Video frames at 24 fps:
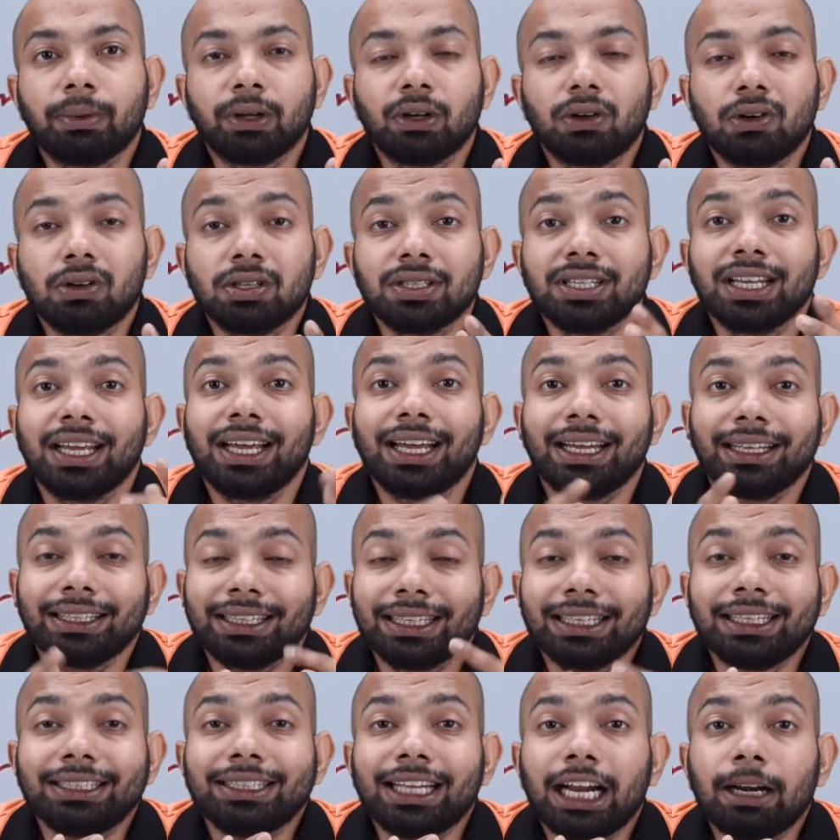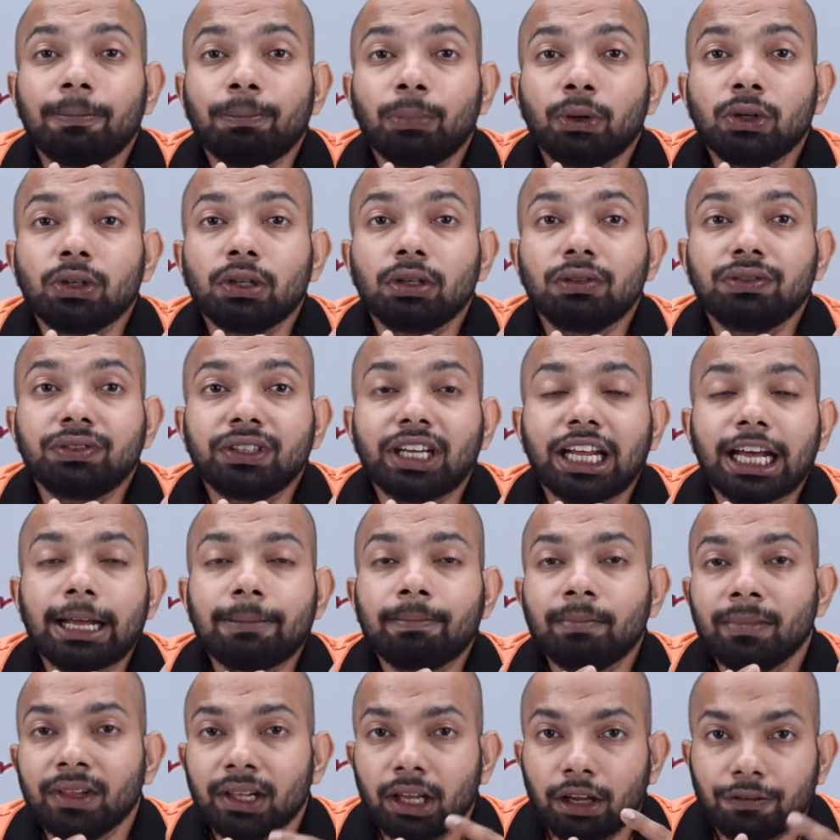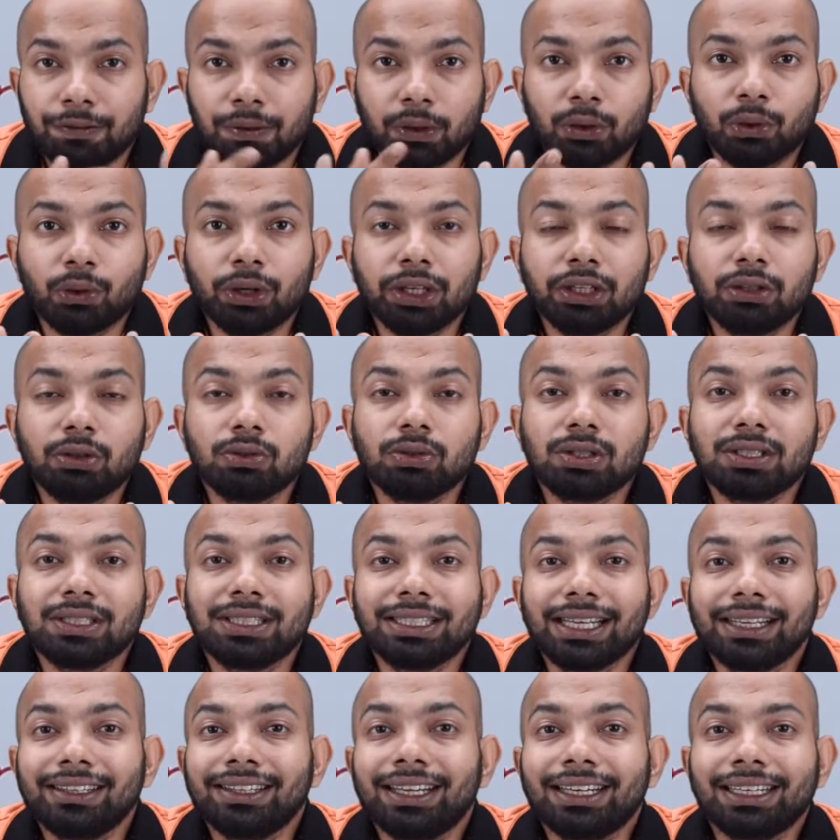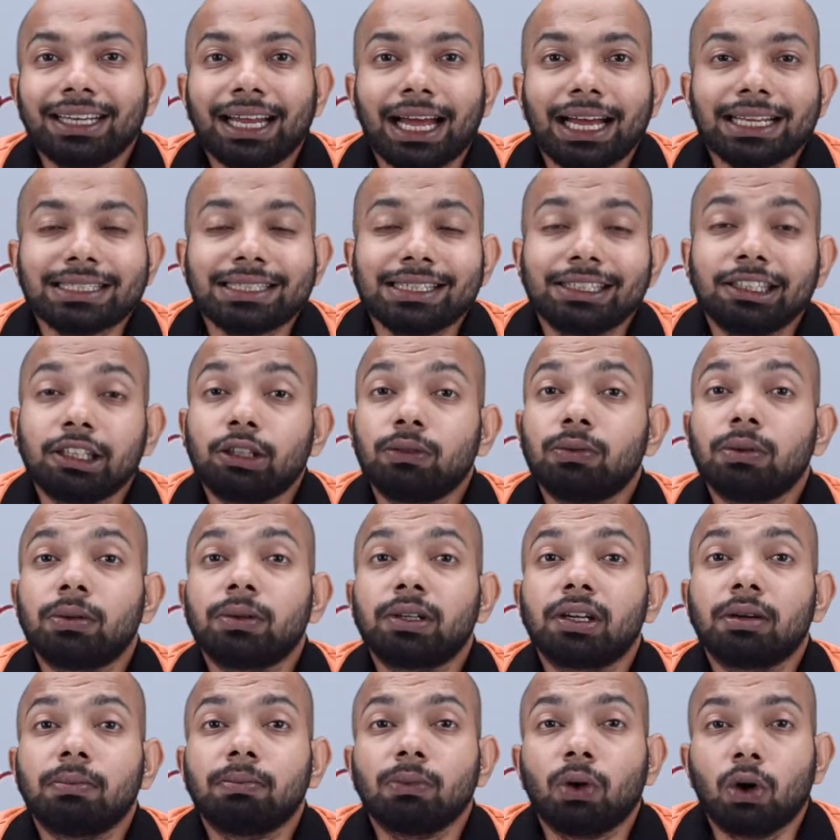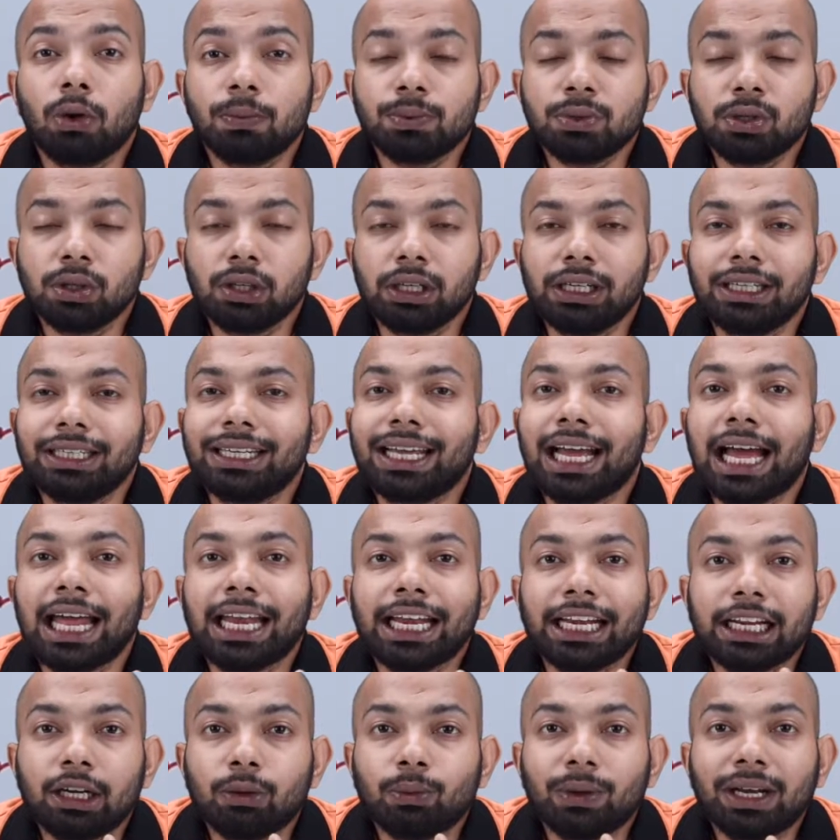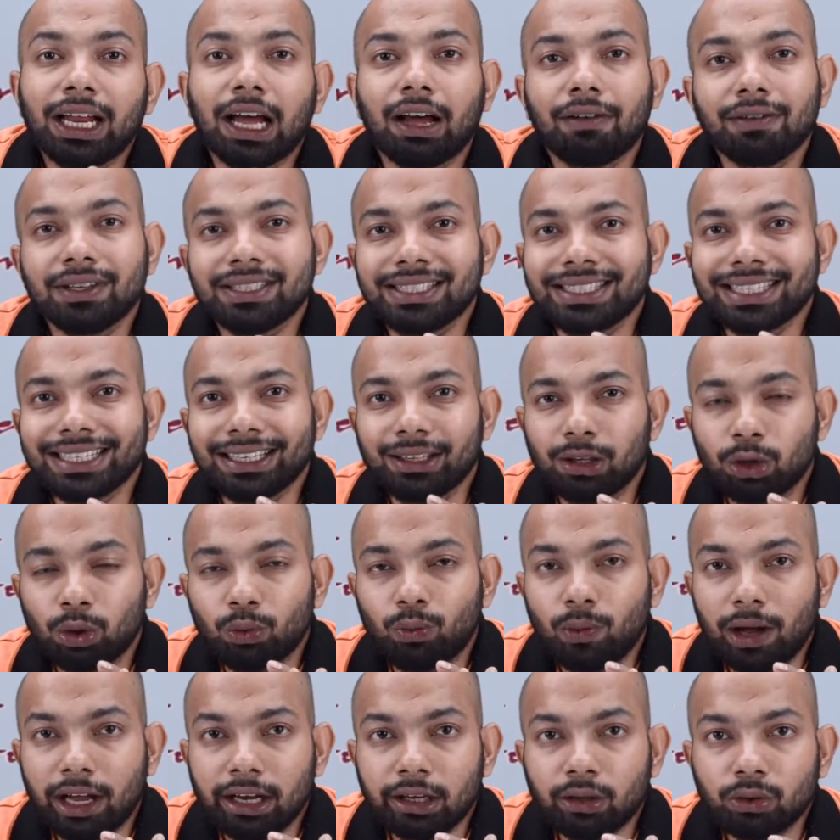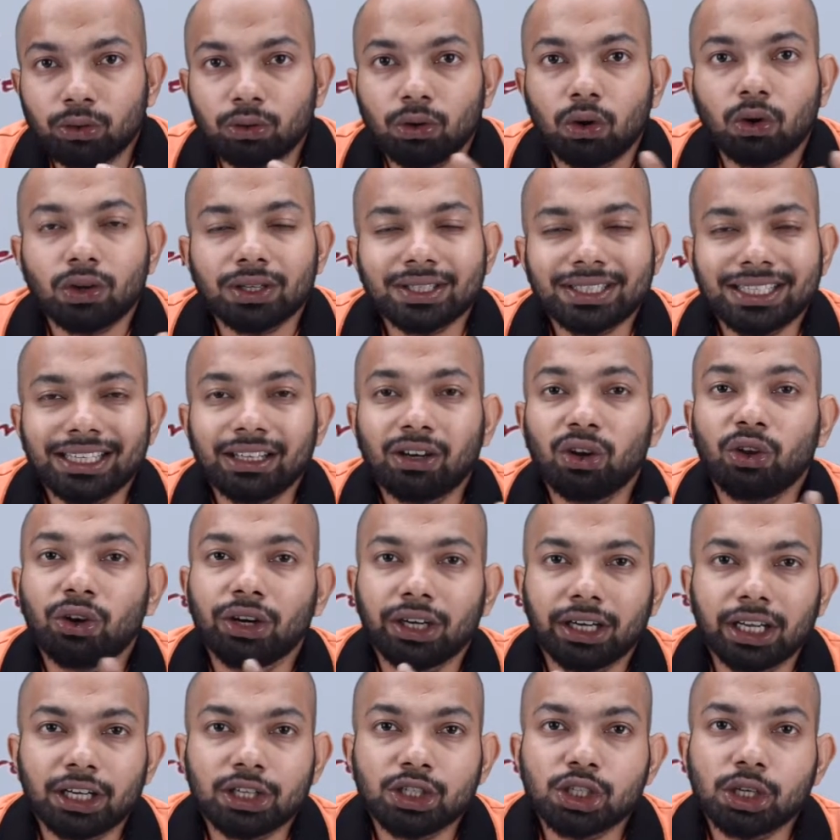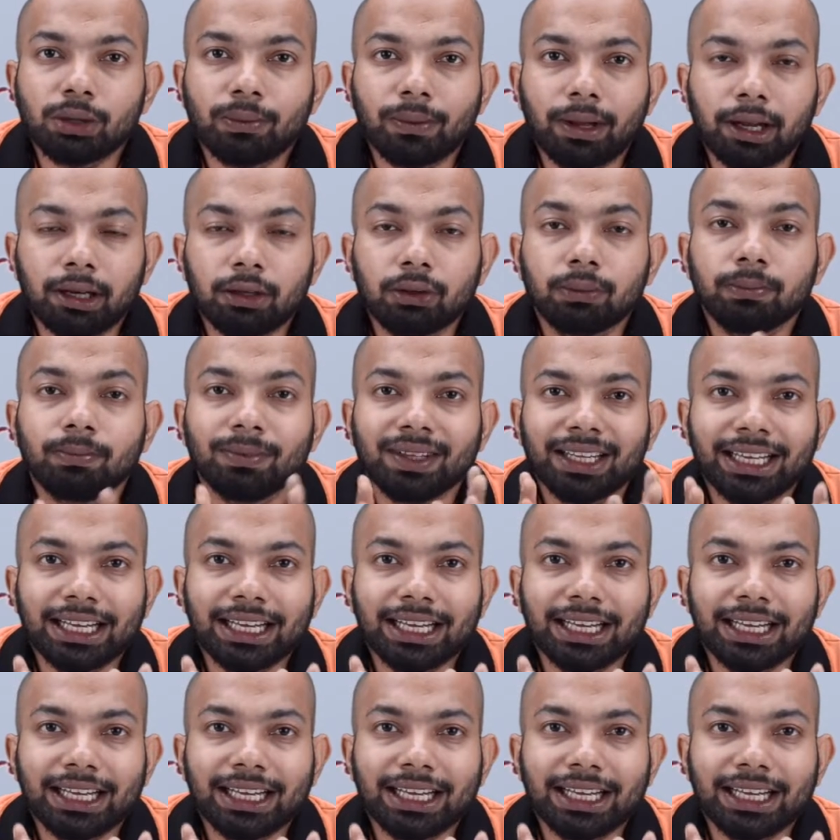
Because then at that point of time, if you're going to sell that asset, it will become obsolete and it will have a zero value or zero retention value.